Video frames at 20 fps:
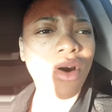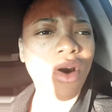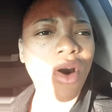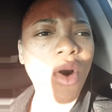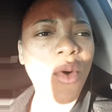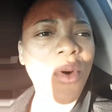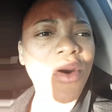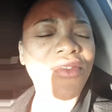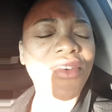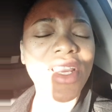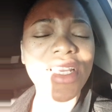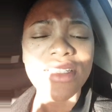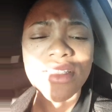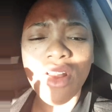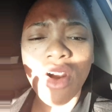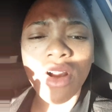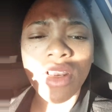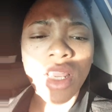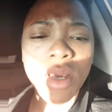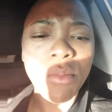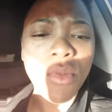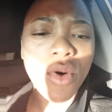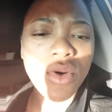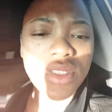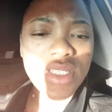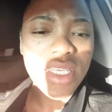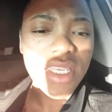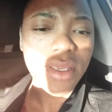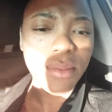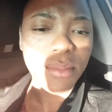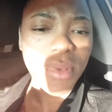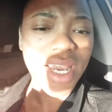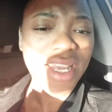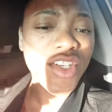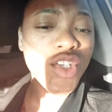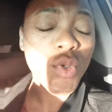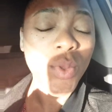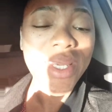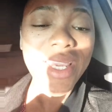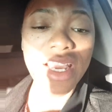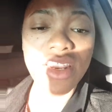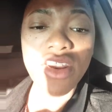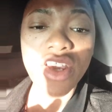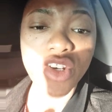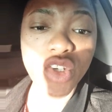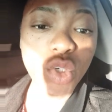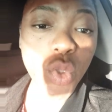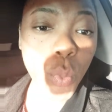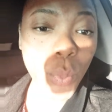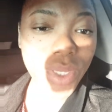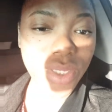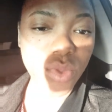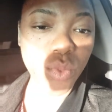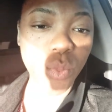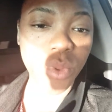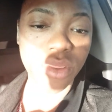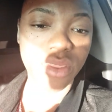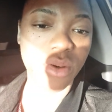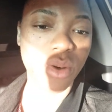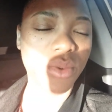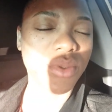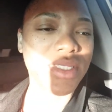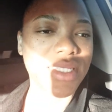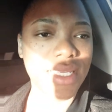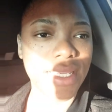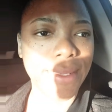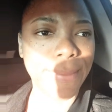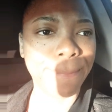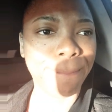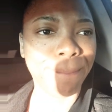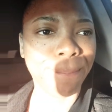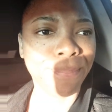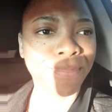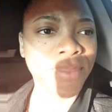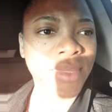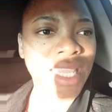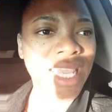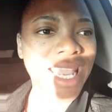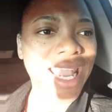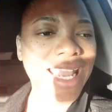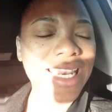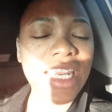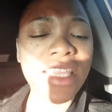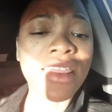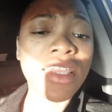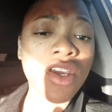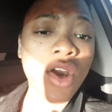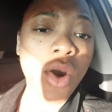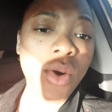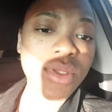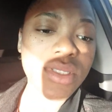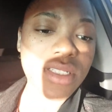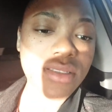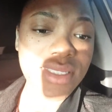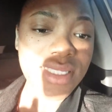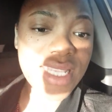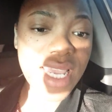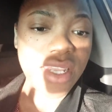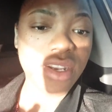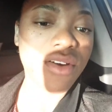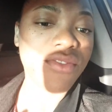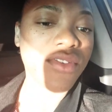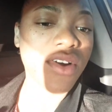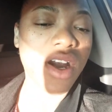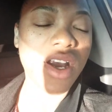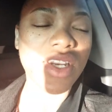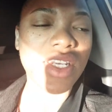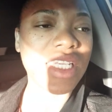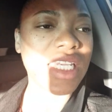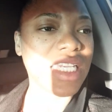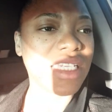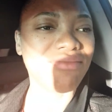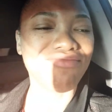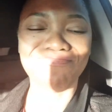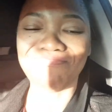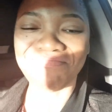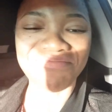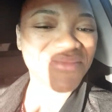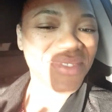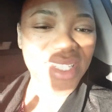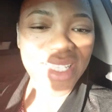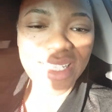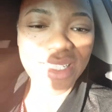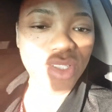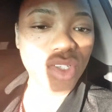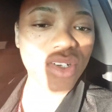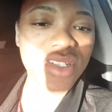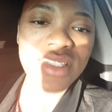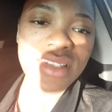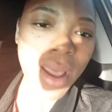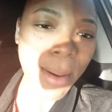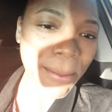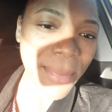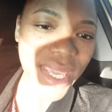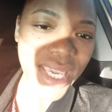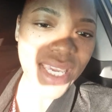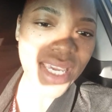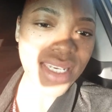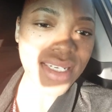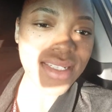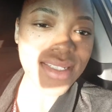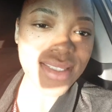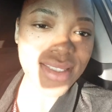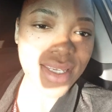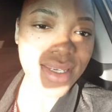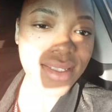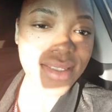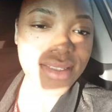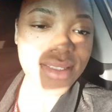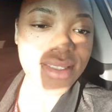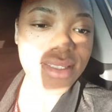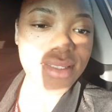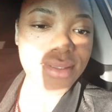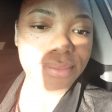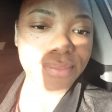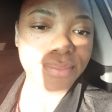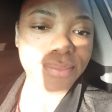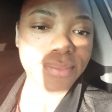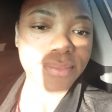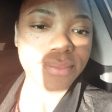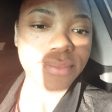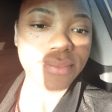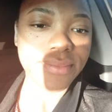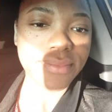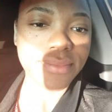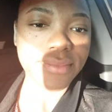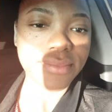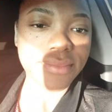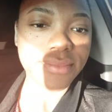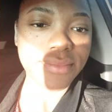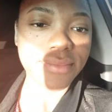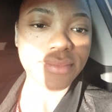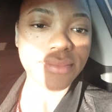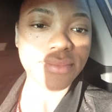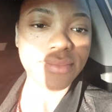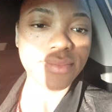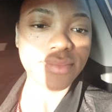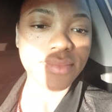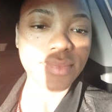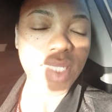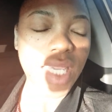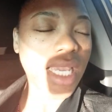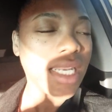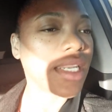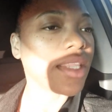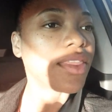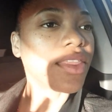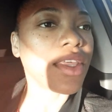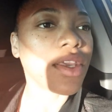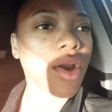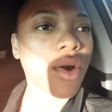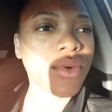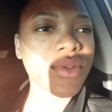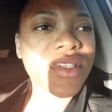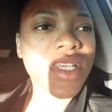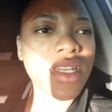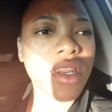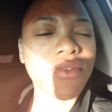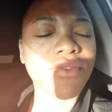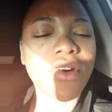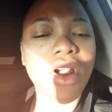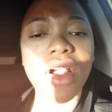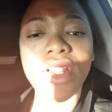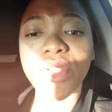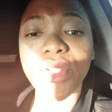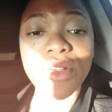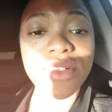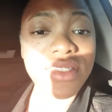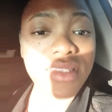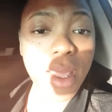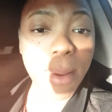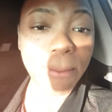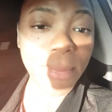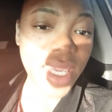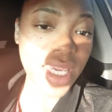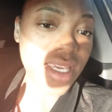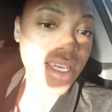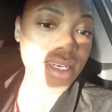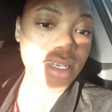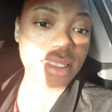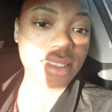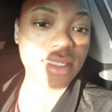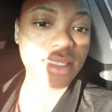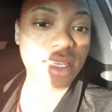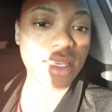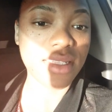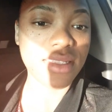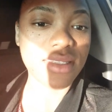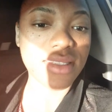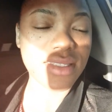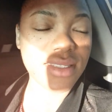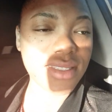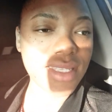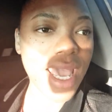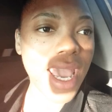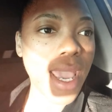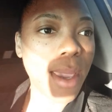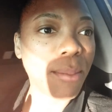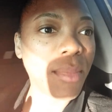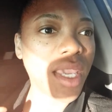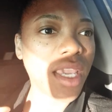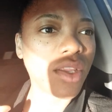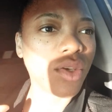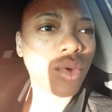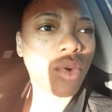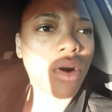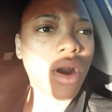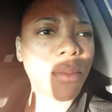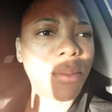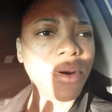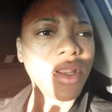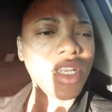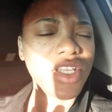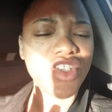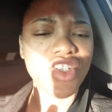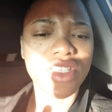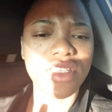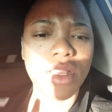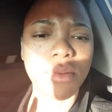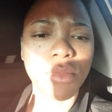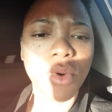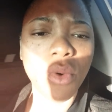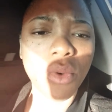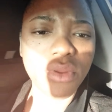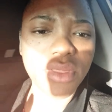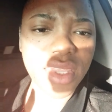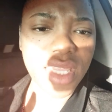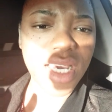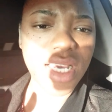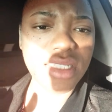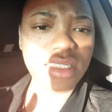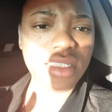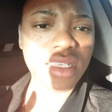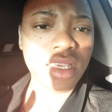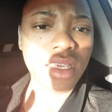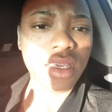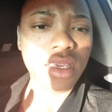However, it's all about Him, and you cannot do it without Him. Anything outside of God does not make any sense. anything outside of God does not make any sense. I make no apologies about that.